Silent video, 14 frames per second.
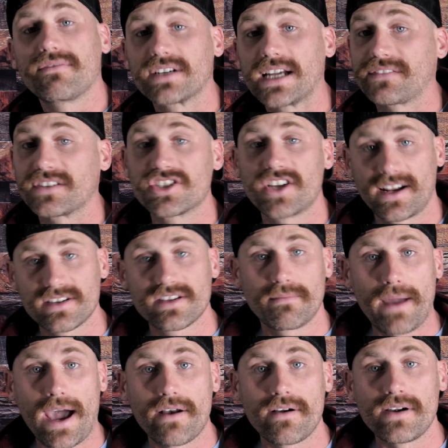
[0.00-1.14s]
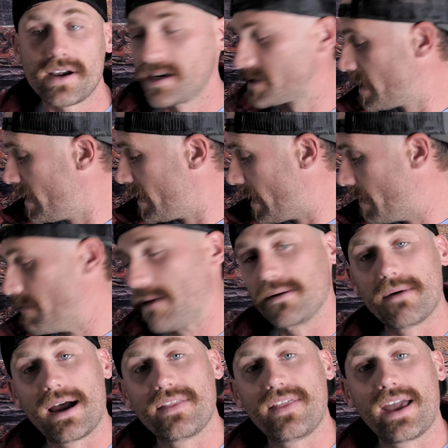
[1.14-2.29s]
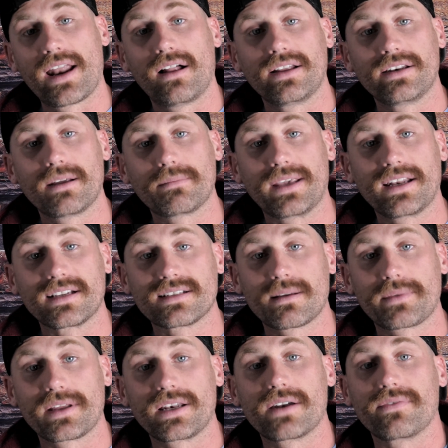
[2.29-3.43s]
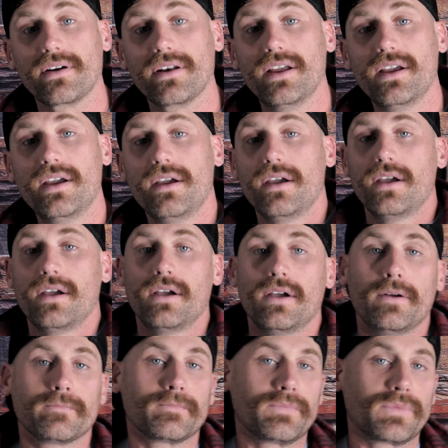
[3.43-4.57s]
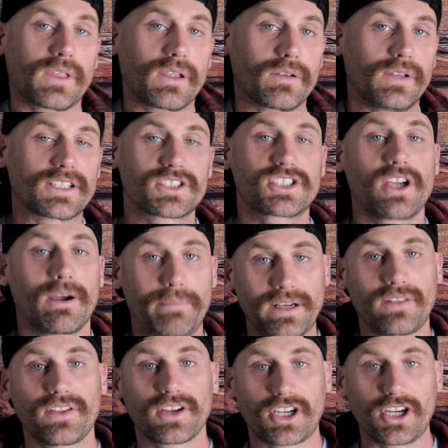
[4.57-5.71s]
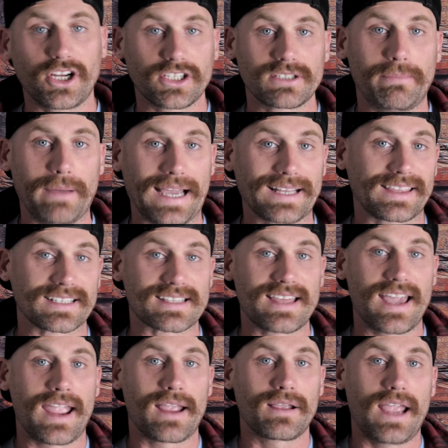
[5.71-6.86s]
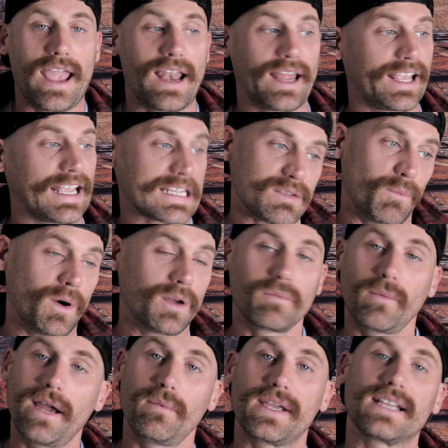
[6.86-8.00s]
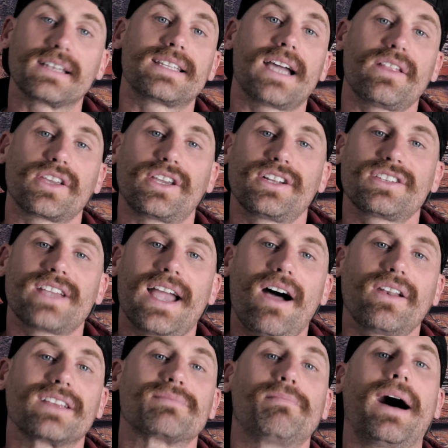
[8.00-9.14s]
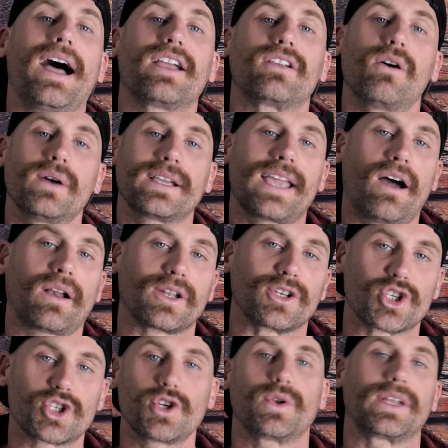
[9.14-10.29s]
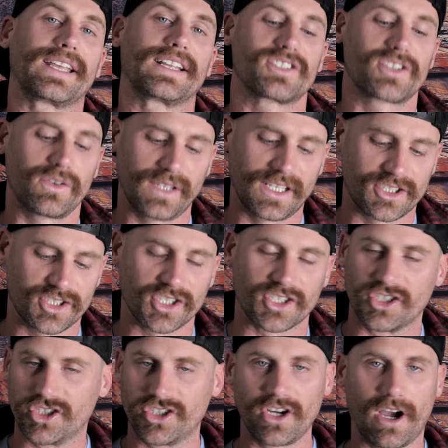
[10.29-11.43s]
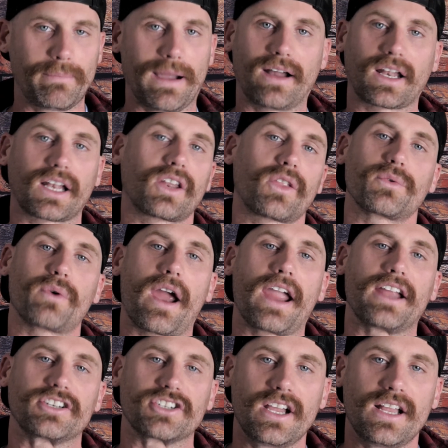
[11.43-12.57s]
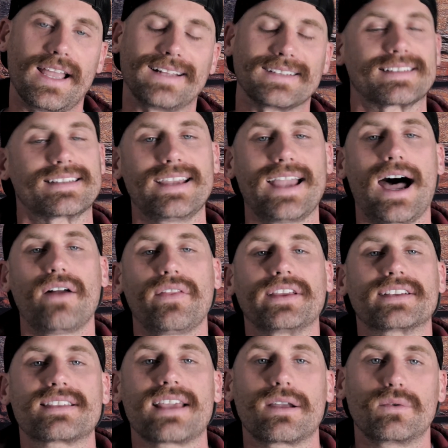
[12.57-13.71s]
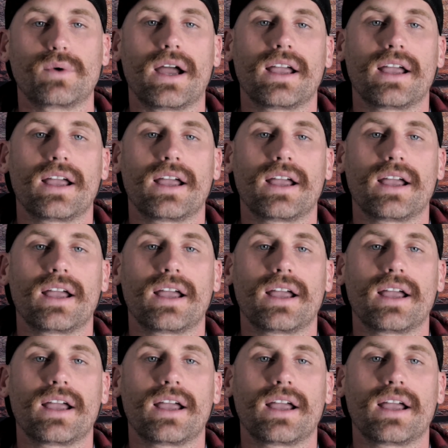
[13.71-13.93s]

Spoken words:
when I have to change the batteries, and maybe by then I'll end up getting something different. Let's jump into the goods about this thing, and I guess one way we can tell the goods out is by going out and shooting it. So let's just jump out into the range and see how this thing